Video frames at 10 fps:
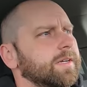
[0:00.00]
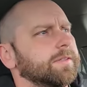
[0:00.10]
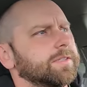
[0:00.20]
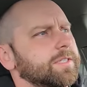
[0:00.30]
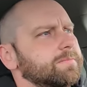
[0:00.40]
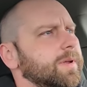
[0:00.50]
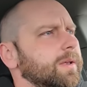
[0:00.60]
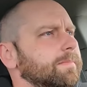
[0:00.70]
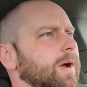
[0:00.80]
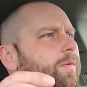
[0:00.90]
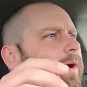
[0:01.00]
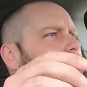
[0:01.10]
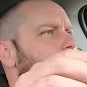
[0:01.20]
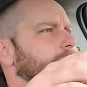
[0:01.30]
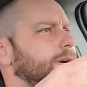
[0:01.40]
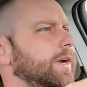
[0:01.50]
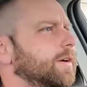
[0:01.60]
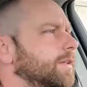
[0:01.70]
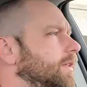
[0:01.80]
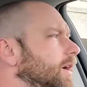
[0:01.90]
I'll just make my way over
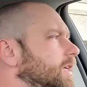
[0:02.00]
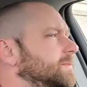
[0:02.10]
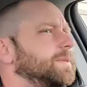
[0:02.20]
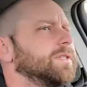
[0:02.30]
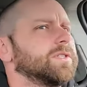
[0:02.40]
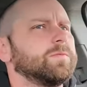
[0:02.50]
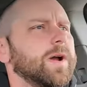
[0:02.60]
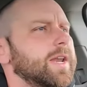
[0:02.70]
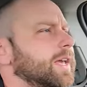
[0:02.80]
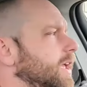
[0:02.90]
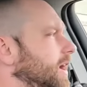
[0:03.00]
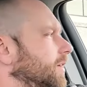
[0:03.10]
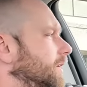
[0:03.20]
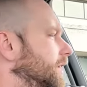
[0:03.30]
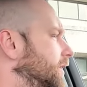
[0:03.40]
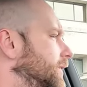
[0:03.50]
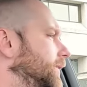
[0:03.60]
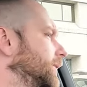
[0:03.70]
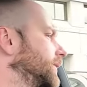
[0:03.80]
here to the husband's waiting area.